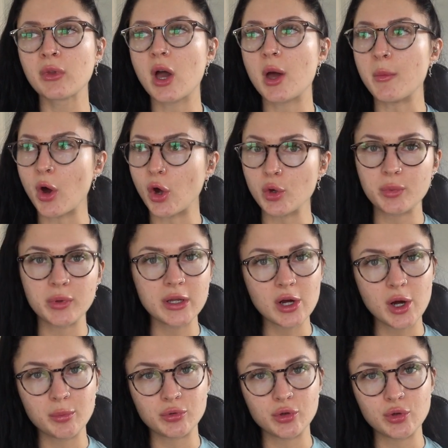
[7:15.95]
I'm opening
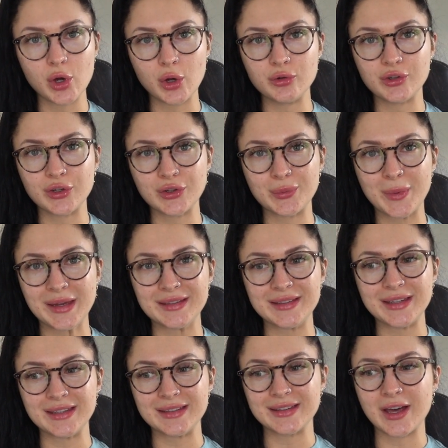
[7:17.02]
up new coaching
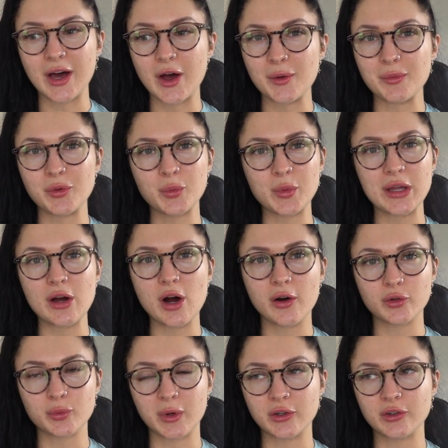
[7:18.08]
spaces the week
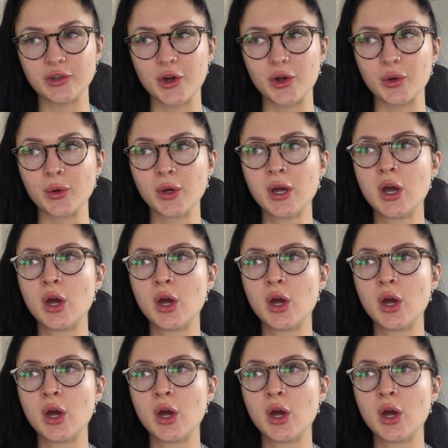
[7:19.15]
after my show,